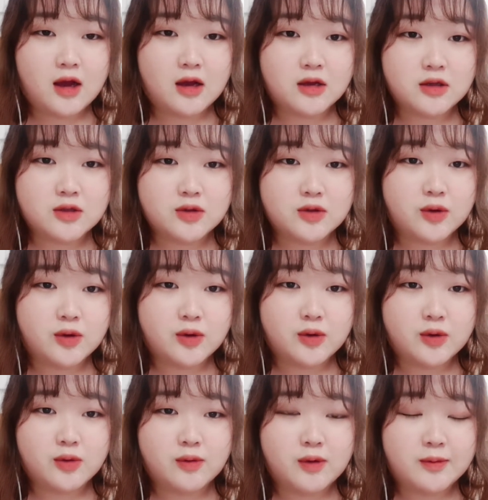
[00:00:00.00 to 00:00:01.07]

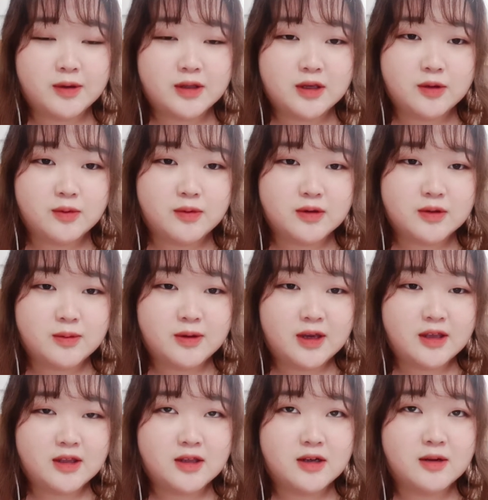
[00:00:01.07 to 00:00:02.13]
So what we did was we
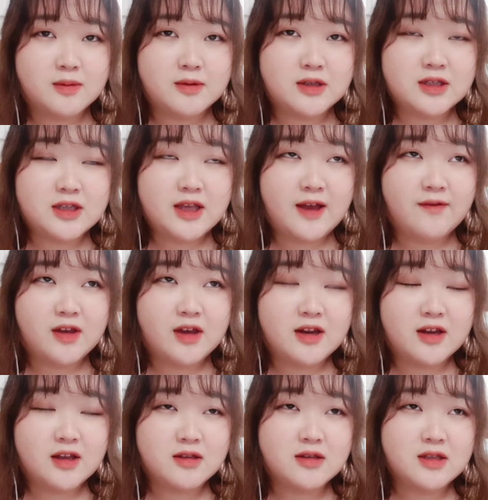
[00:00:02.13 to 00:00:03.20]
ended up just having
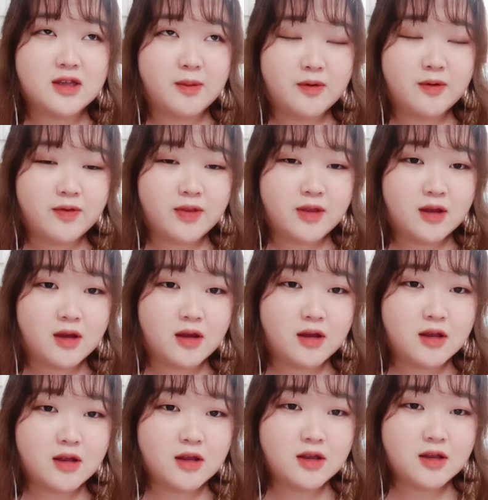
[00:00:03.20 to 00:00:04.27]
it in some of the
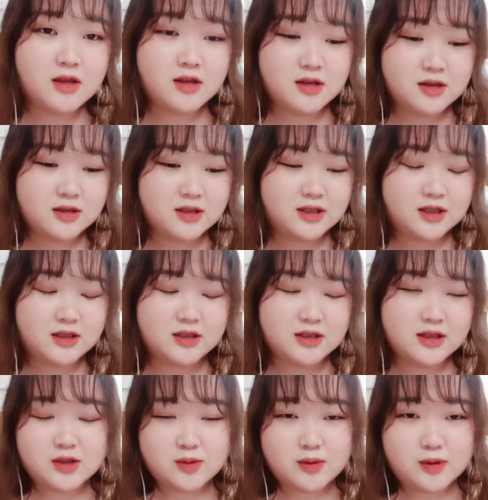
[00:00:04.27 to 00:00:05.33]

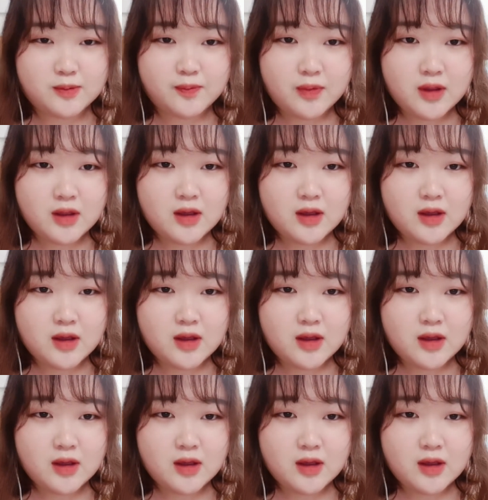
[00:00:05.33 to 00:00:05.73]
scenes as well.